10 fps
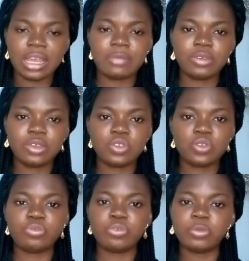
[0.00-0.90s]
I'm going
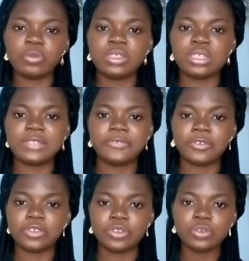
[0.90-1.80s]
to promote it
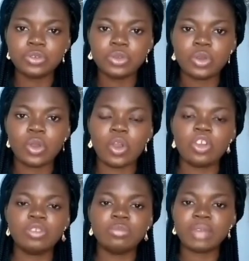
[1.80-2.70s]
for you
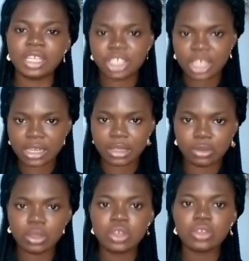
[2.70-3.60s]
on my
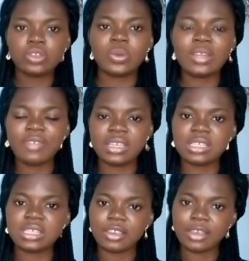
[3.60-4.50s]
channel. So whatever
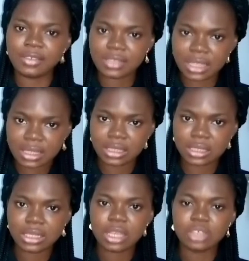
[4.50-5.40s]
it is that you have
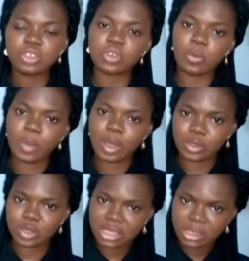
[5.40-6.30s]
started, just come
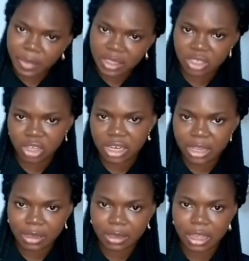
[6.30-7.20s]
back to this
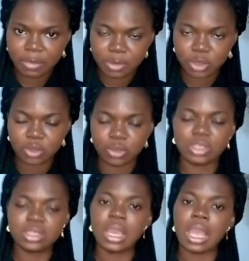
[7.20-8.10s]
particular
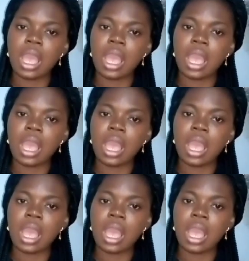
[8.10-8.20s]
episode,